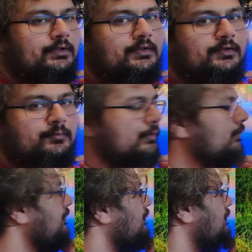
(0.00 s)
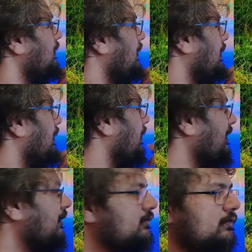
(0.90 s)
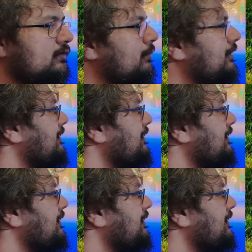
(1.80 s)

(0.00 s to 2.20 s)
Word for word: Whittaker's boots. Or oh, they also somebody